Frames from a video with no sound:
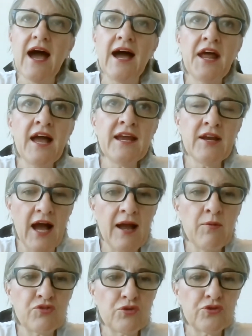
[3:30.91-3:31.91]
And I
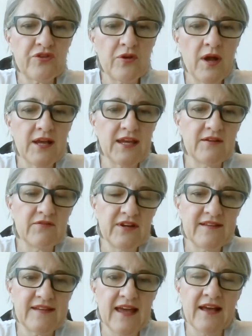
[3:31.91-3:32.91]
was also working in
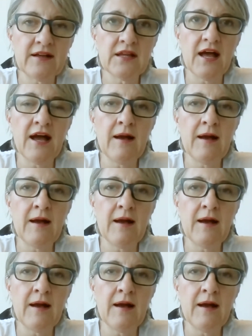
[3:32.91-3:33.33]
retail,